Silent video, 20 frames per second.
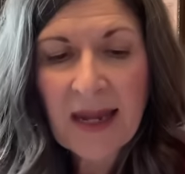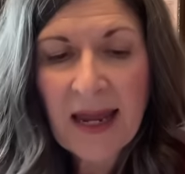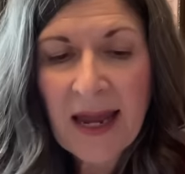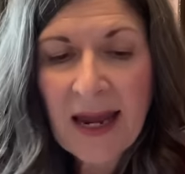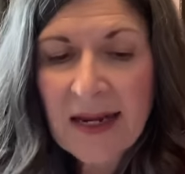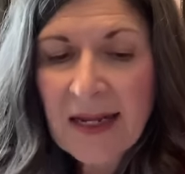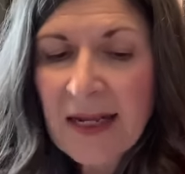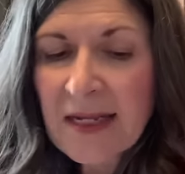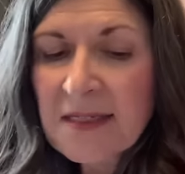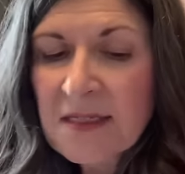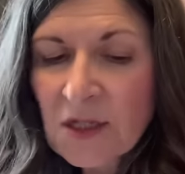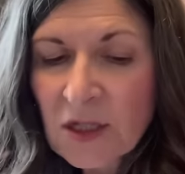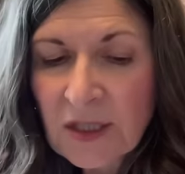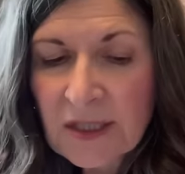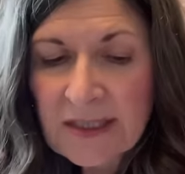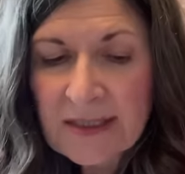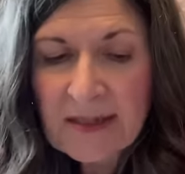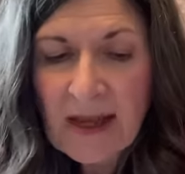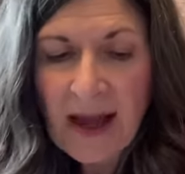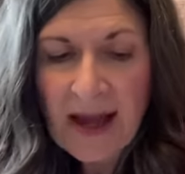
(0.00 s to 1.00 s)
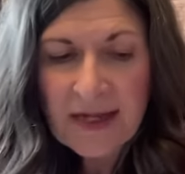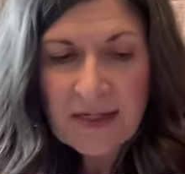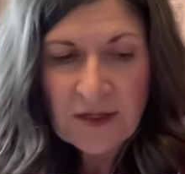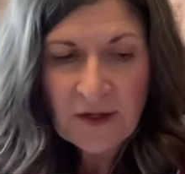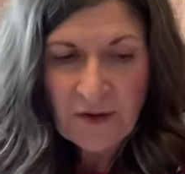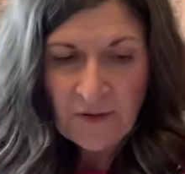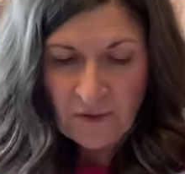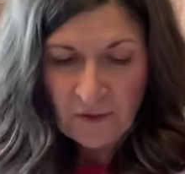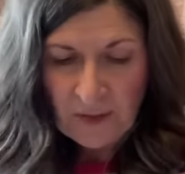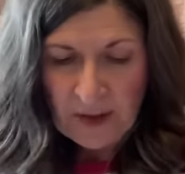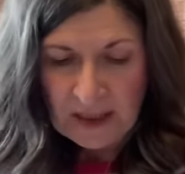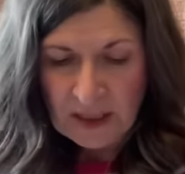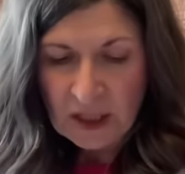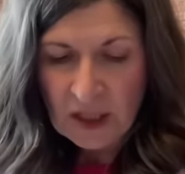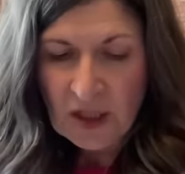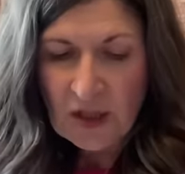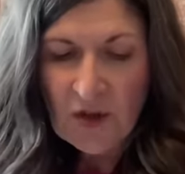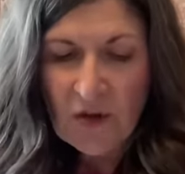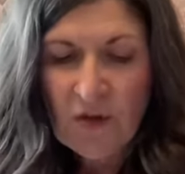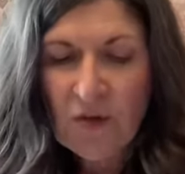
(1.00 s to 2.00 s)
and it's a good size for me to
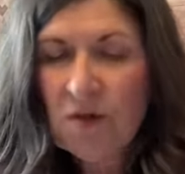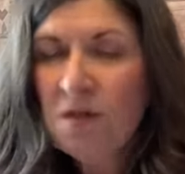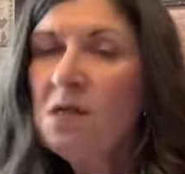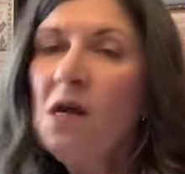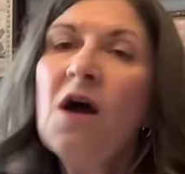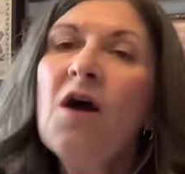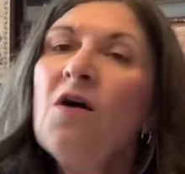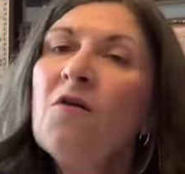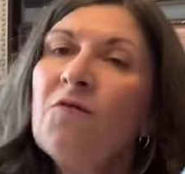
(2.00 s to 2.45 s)
use